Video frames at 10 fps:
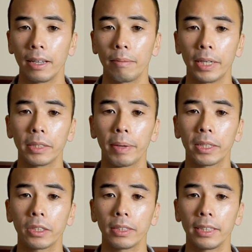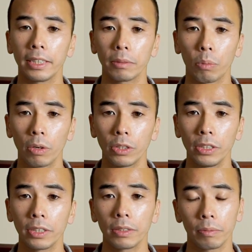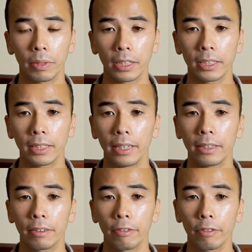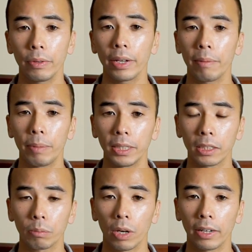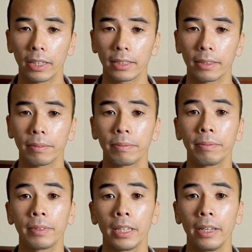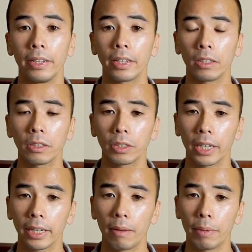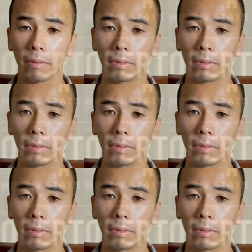My specialty is portraits, real estate, food, and business products. You can also check out my